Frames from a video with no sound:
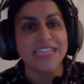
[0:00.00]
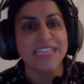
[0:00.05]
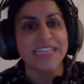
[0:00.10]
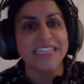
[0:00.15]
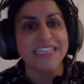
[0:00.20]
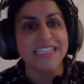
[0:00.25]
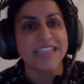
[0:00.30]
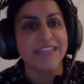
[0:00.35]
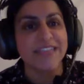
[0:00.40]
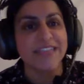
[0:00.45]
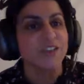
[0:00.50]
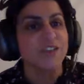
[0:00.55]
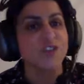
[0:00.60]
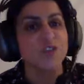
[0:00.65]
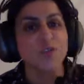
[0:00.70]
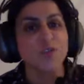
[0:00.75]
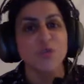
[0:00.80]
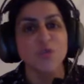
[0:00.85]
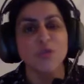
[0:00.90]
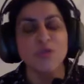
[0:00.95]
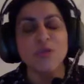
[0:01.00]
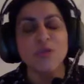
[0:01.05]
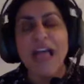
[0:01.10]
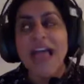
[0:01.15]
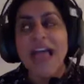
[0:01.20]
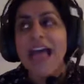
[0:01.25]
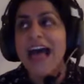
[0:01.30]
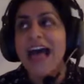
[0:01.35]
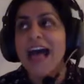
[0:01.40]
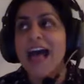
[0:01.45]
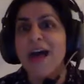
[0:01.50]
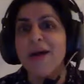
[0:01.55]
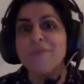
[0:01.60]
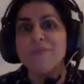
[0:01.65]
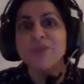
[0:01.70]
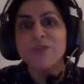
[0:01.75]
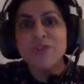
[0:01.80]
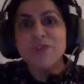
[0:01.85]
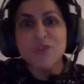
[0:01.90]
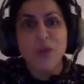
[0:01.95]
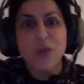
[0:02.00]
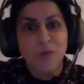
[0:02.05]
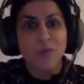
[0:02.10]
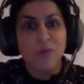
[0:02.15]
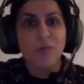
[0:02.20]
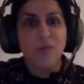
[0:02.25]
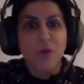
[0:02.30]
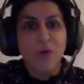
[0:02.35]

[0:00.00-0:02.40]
kids at that school. Um, so, mm-hmm.